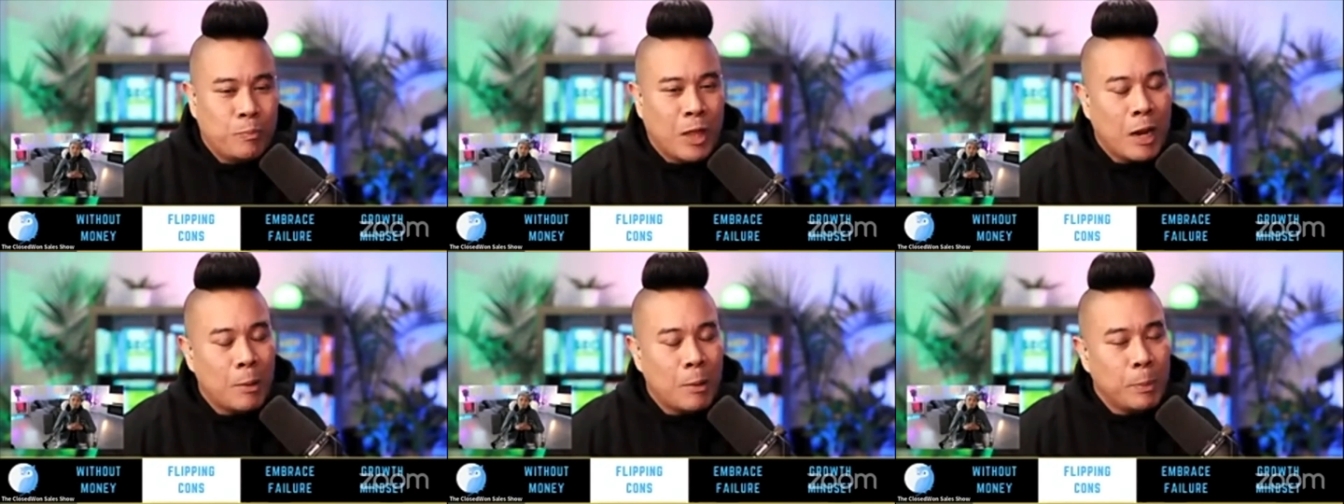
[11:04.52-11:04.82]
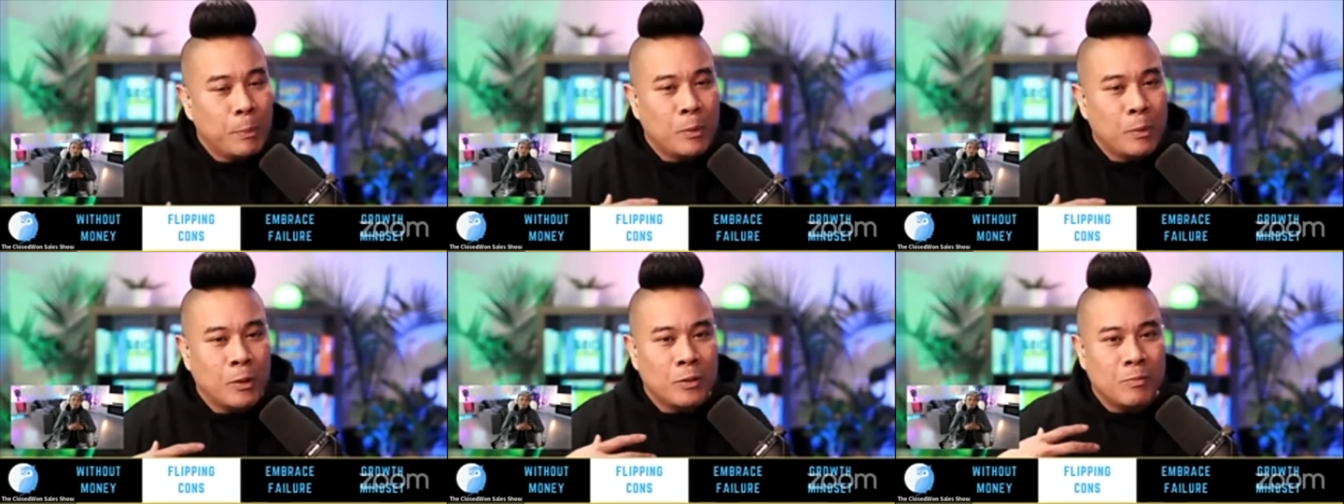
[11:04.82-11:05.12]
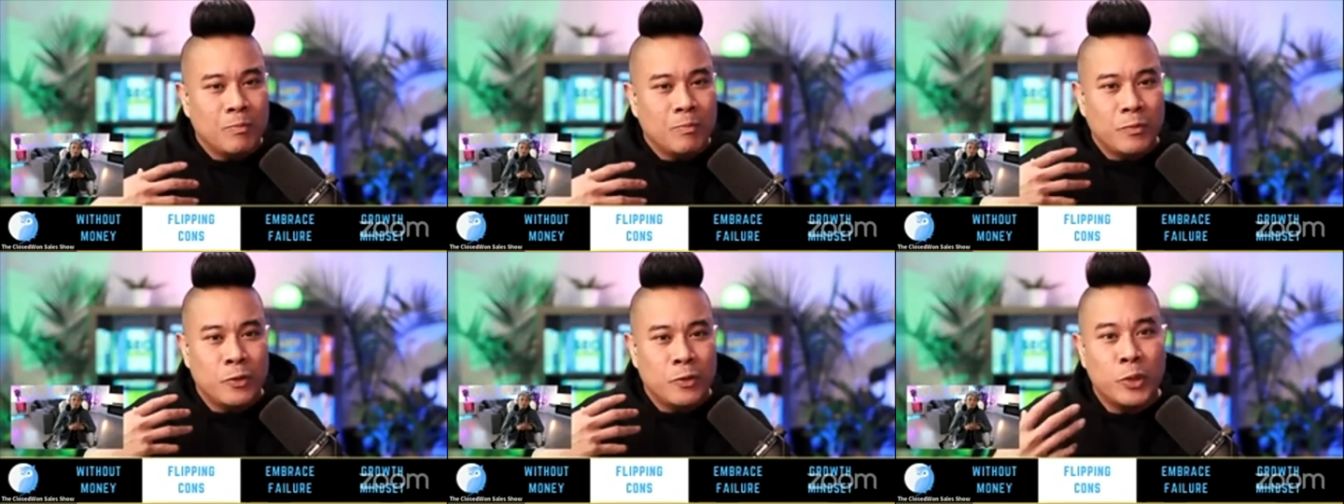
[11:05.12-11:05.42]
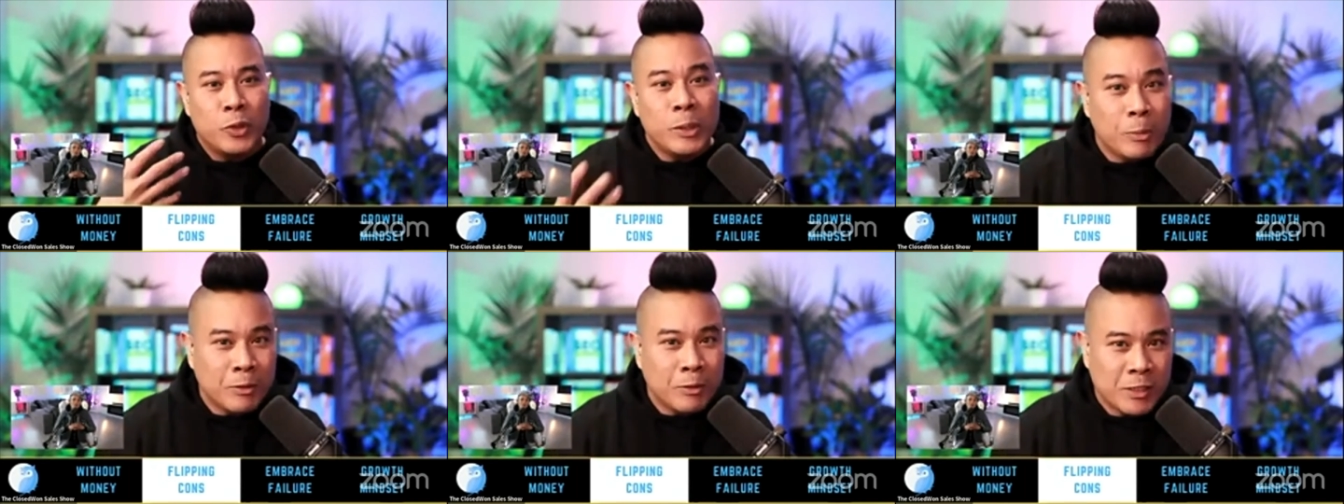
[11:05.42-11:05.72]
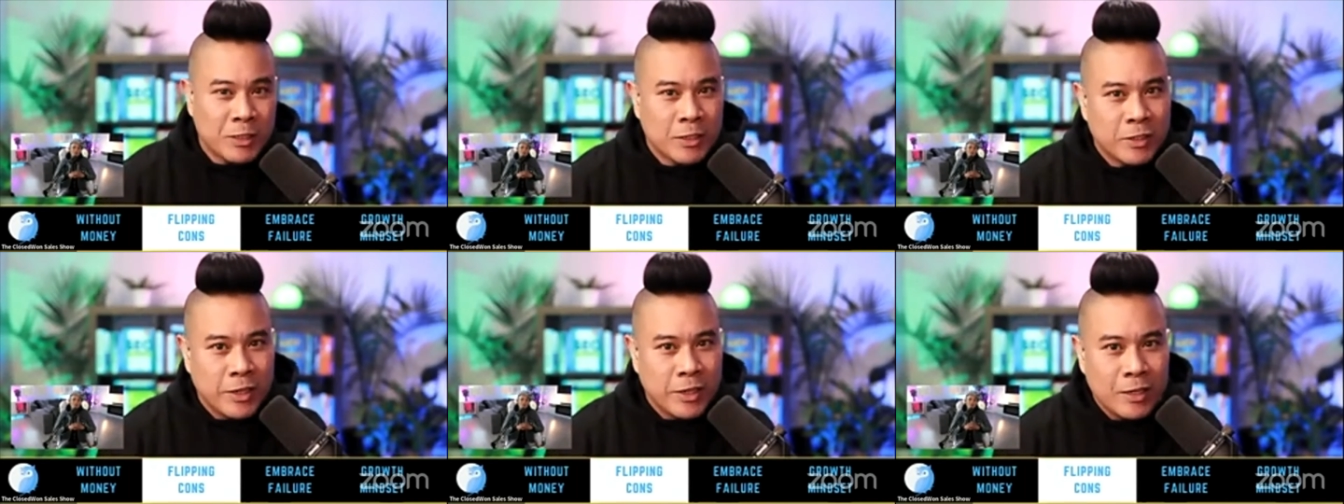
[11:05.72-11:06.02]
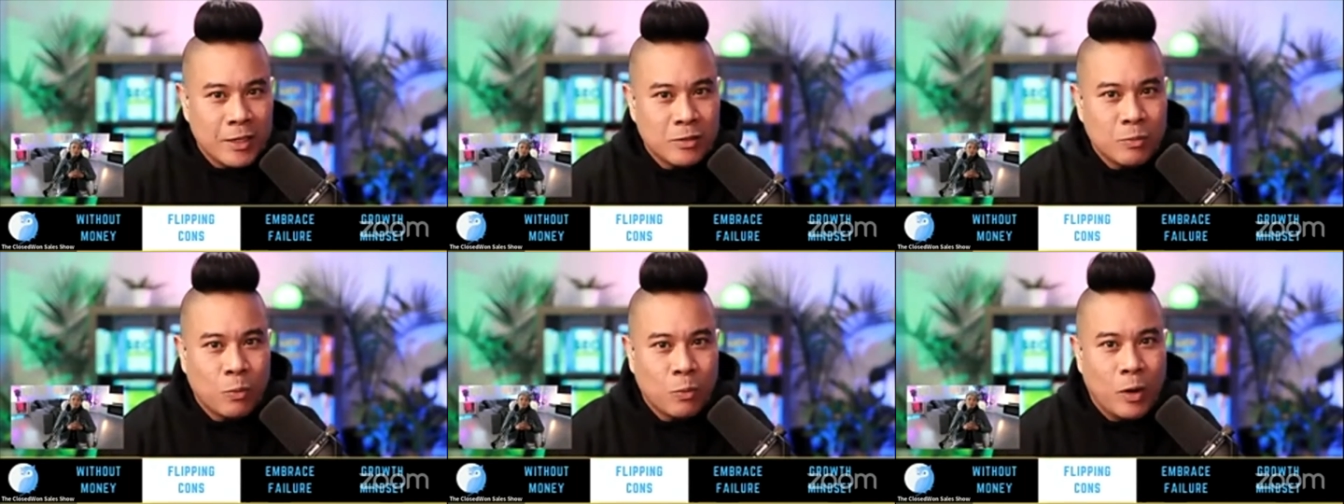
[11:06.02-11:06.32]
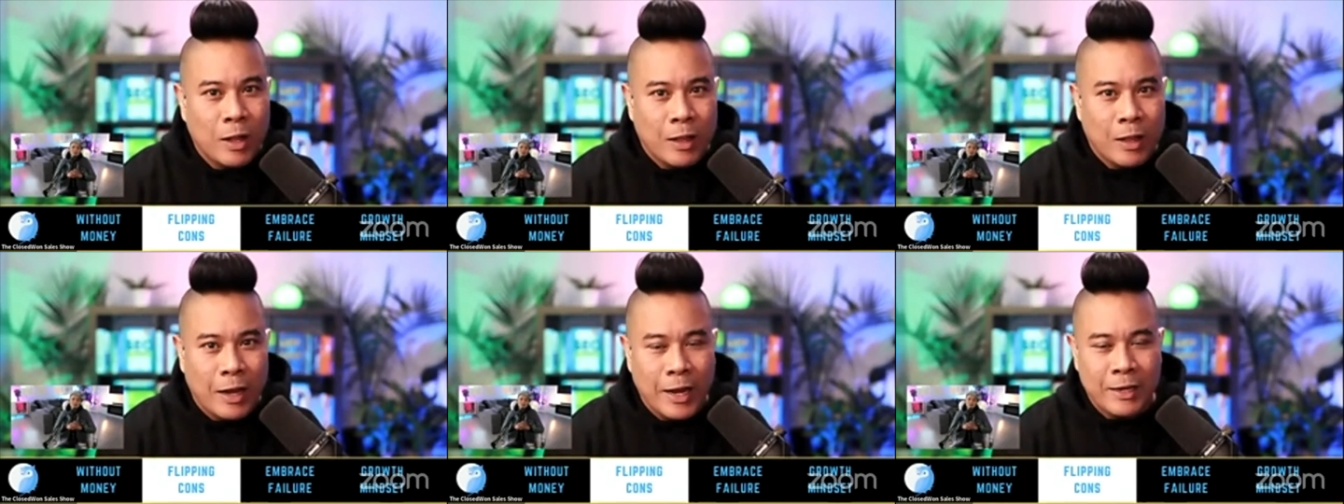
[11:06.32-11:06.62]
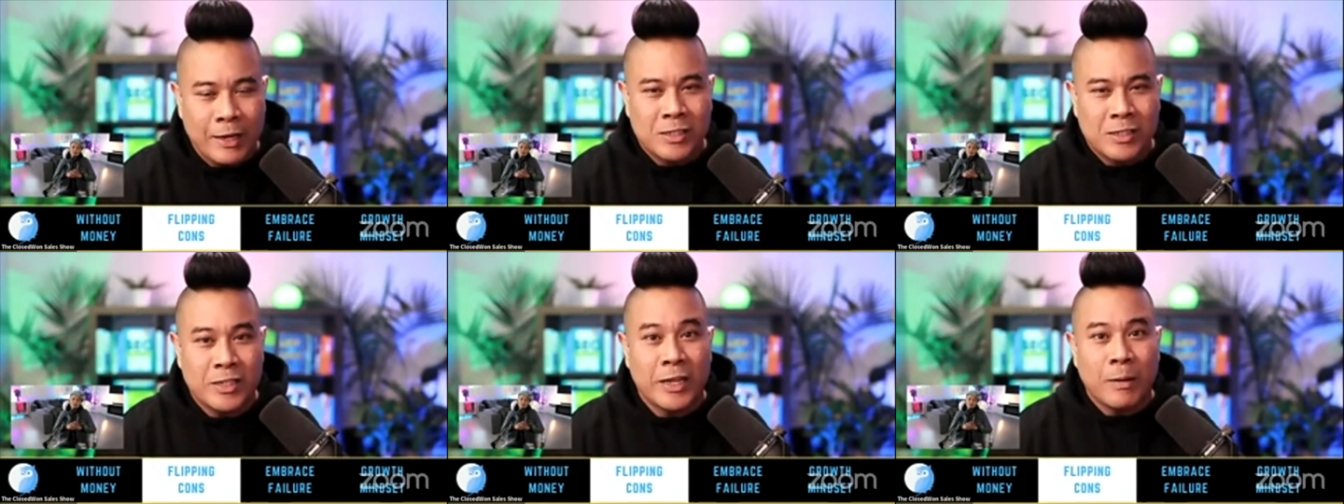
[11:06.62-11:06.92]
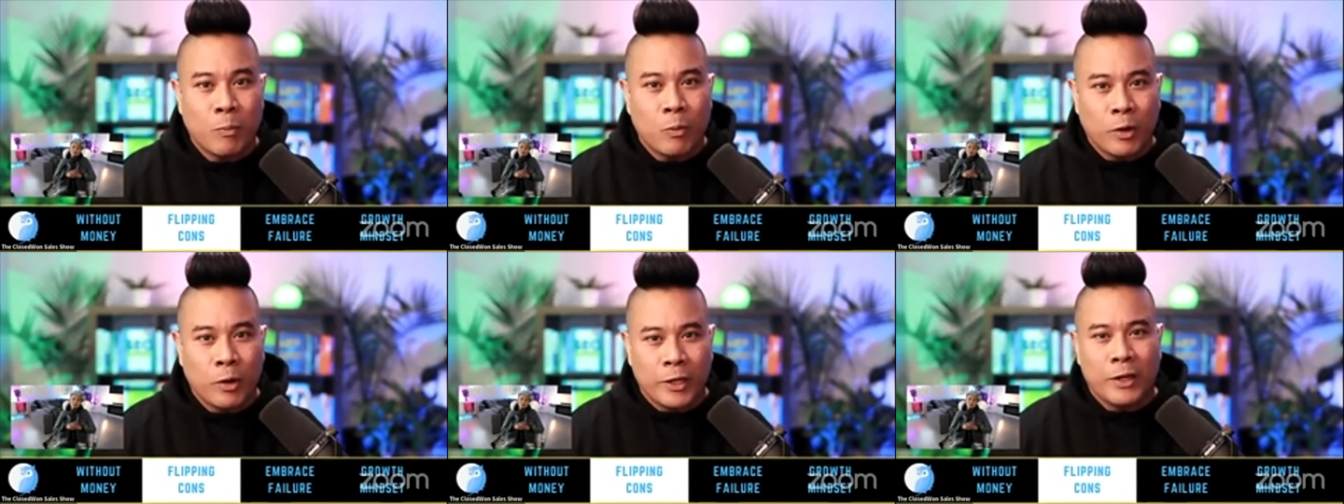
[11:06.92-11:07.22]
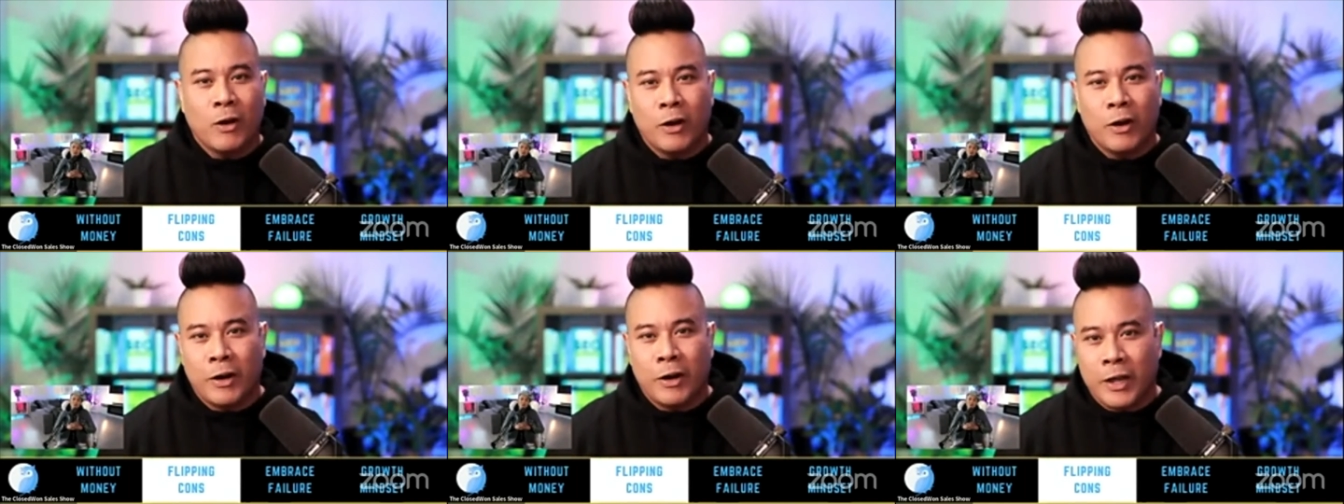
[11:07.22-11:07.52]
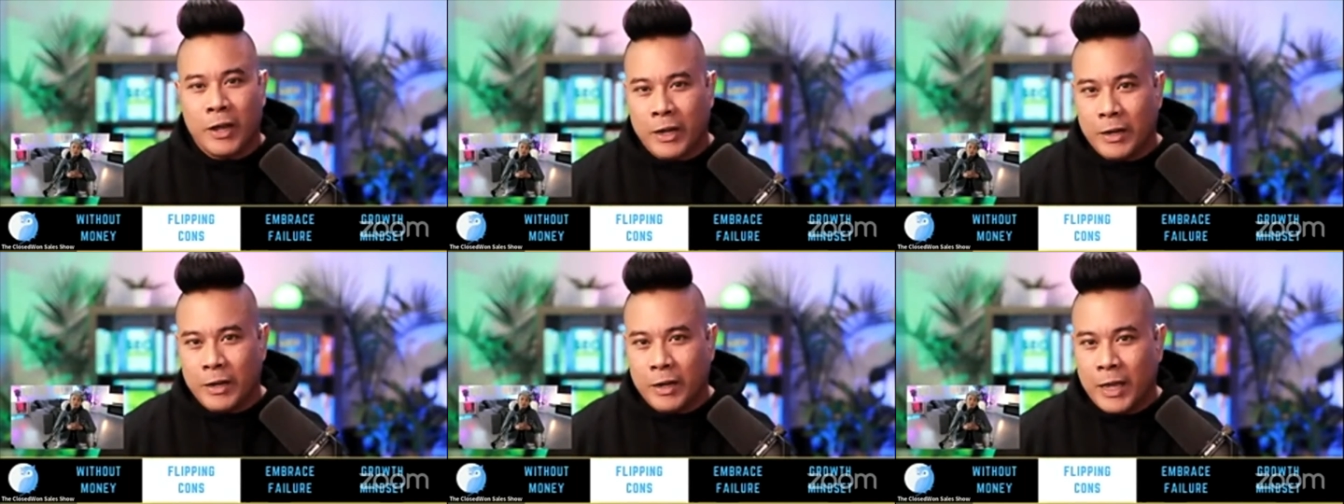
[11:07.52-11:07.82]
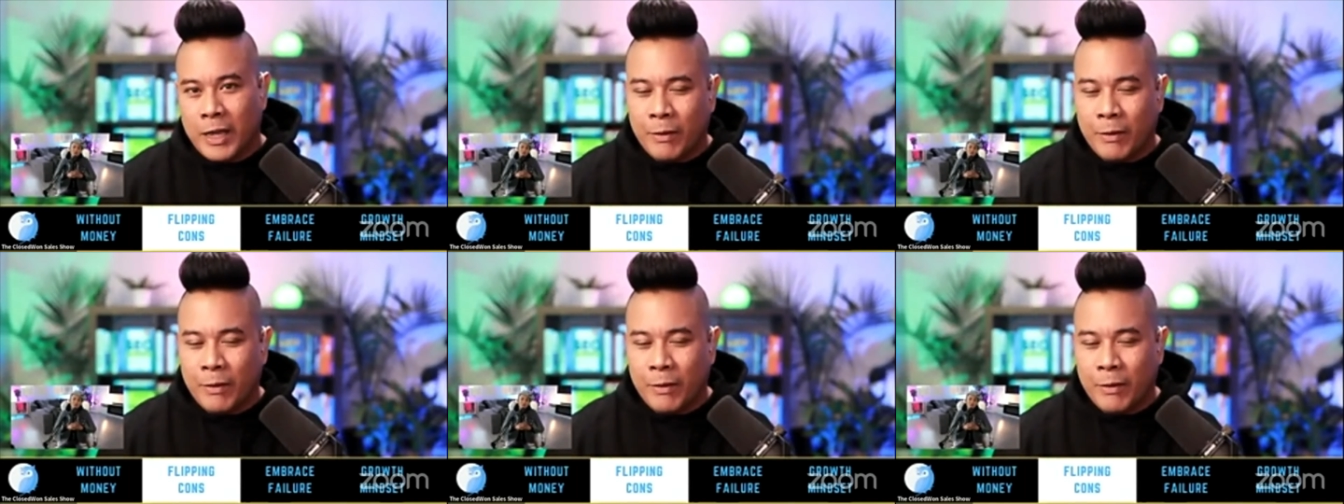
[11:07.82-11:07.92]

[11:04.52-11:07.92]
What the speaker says: A lot of people dream of success while I stay up working hard at it.